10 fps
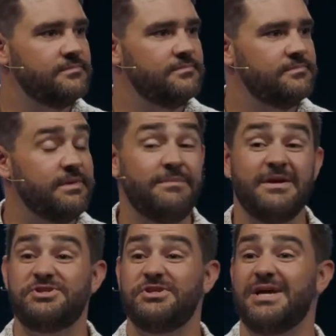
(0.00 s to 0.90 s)
Maybe
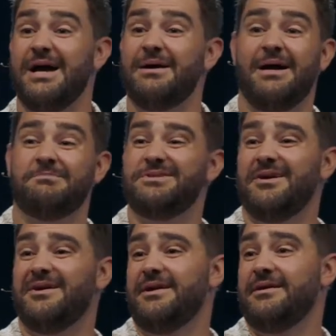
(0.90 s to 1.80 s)
it's just I'm
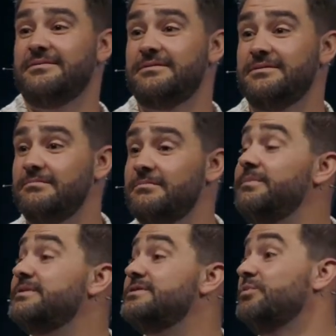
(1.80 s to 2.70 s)
sorry. Maybe
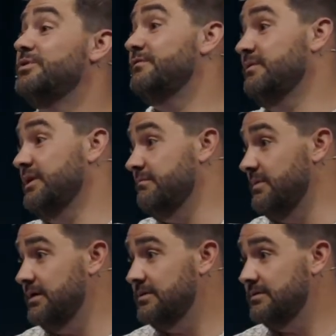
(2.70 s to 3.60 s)
it's will you forgive me?
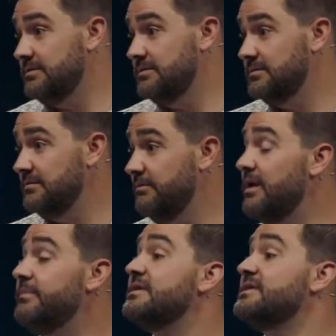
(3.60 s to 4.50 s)

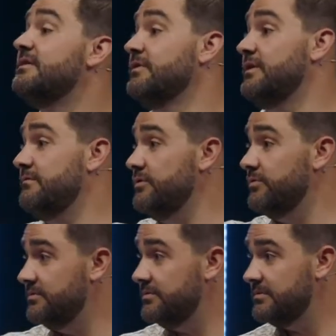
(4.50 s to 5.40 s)
Maybe it's I forgive you.
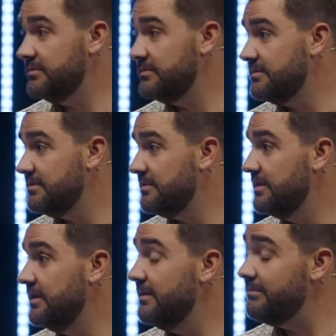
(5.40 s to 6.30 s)

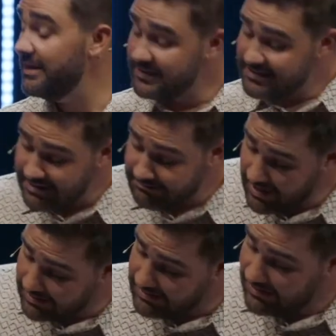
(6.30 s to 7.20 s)
Maybe it's I'm
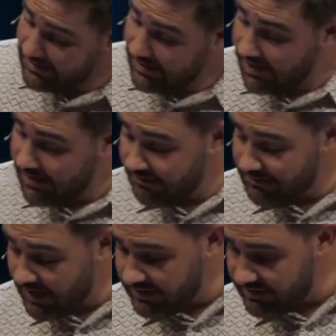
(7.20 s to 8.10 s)

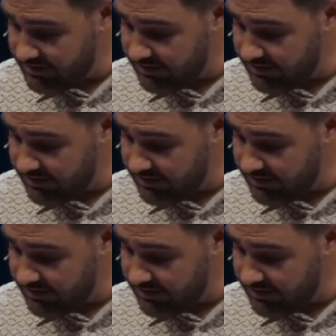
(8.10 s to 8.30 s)
not going to do